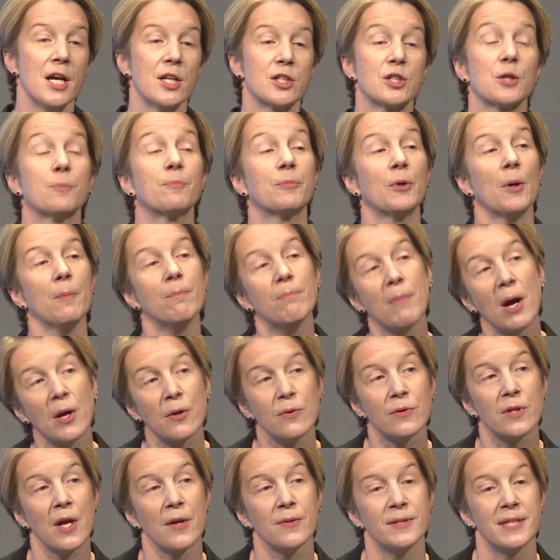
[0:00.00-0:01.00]
to
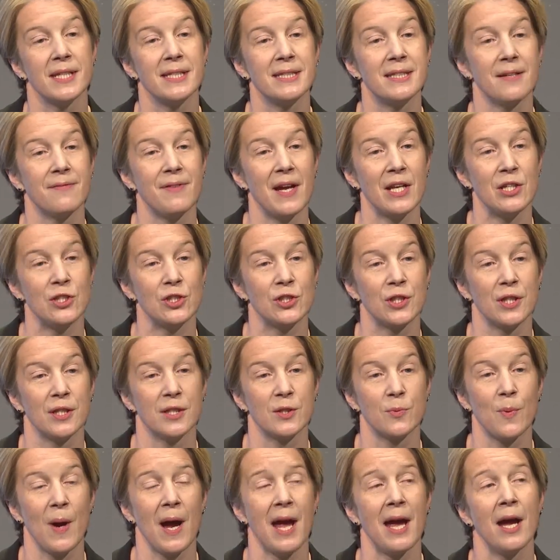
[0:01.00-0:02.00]
promote those
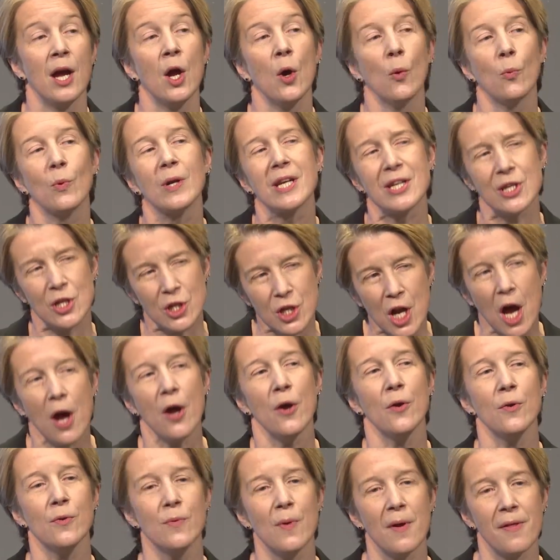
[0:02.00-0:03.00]
interventions where we
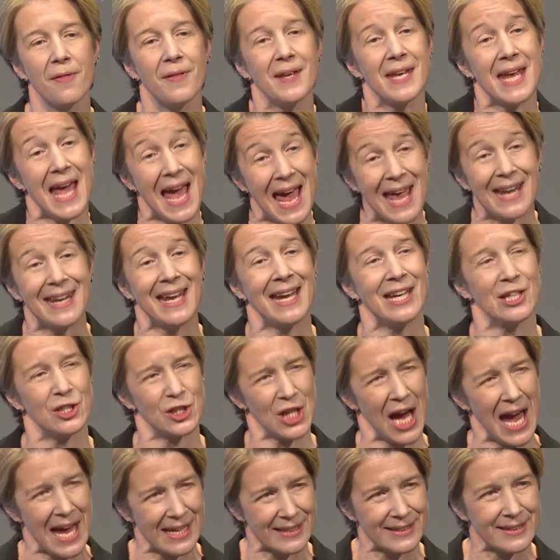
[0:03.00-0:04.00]
know the
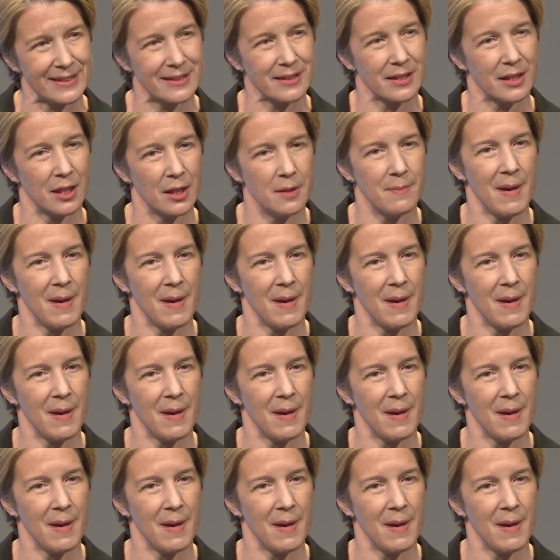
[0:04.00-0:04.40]
NHS can